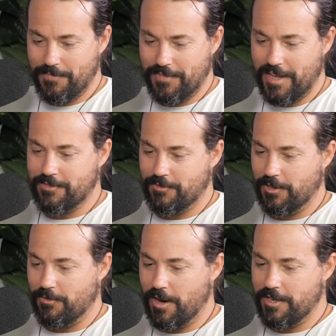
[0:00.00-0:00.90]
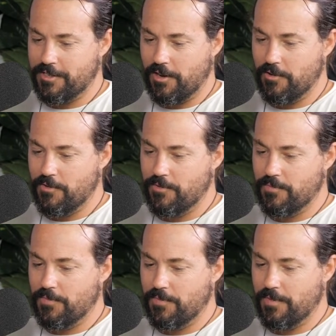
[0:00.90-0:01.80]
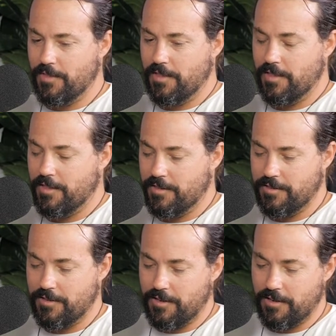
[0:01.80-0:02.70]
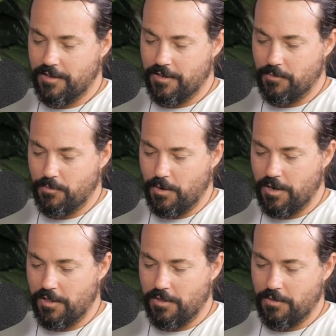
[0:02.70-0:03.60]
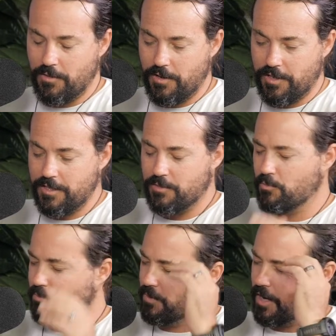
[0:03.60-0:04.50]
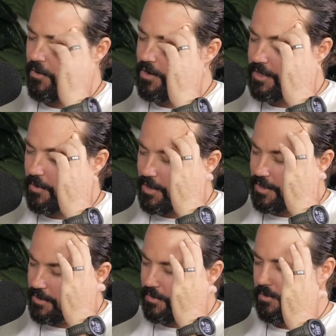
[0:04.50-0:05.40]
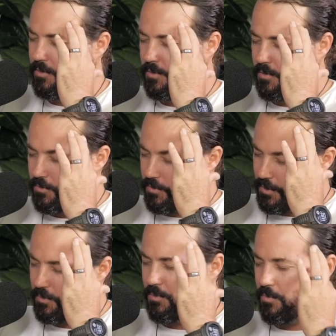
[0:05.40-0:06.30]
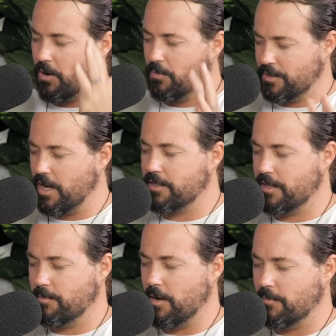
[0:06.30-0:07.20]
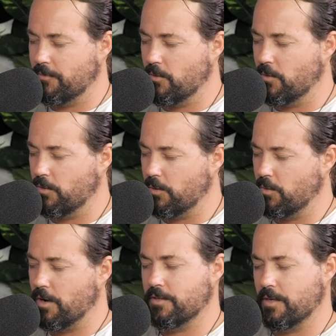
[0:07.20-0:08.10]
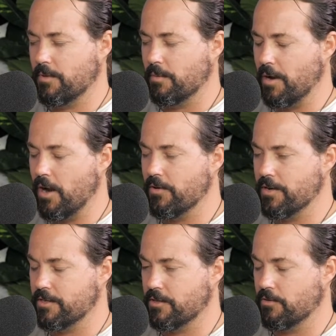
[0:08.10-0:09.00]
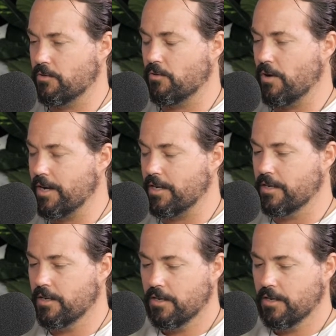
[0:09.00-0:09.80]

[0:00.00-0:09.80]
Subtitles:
That's really great. So one of the areas that I was asking about before, like what are some of the barriers to creating